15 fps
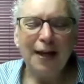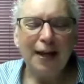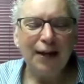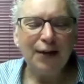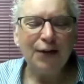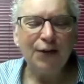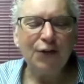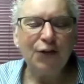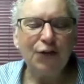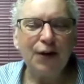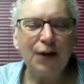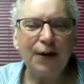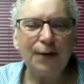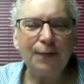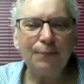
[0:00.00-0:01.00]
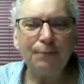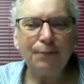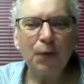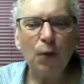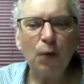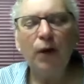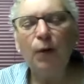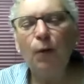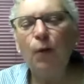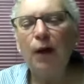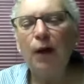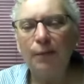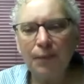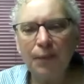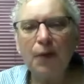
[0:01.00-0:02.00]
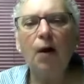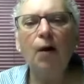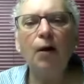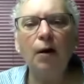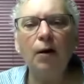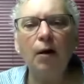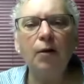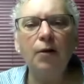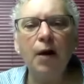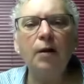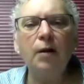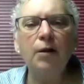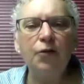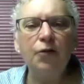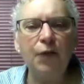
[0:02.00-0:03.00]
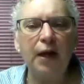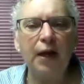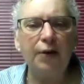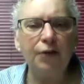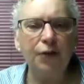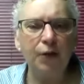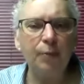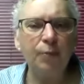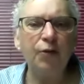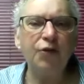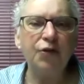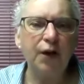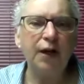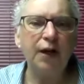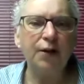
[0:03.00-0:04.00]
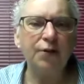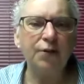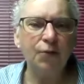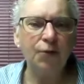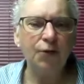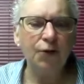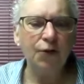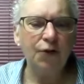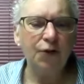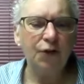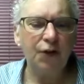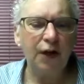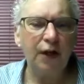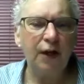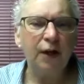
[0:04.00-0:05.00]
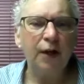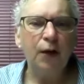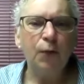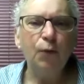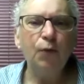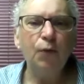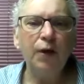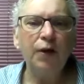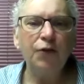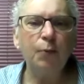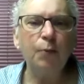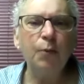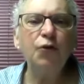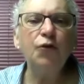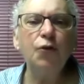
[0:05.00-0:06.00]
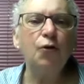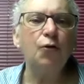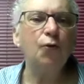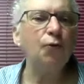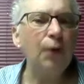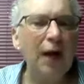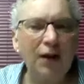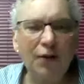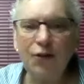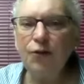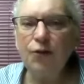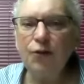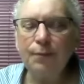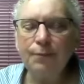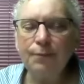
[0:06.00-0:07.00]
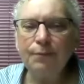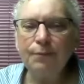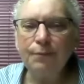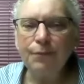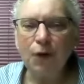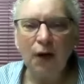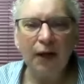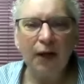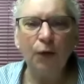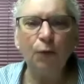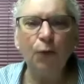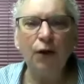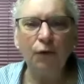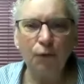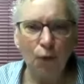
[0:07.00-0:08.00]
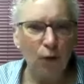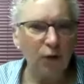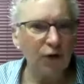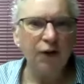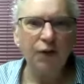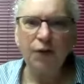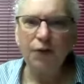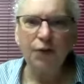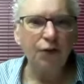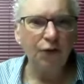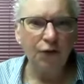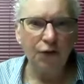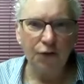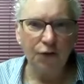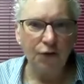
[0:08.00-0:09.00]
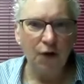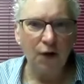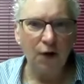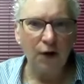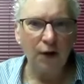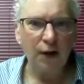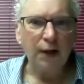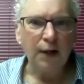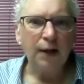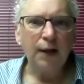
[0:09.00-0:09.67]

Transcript: It is, well, our knowledge of that is imprecise, which is to say it's a musical rest, again, reinforcing that this is a song,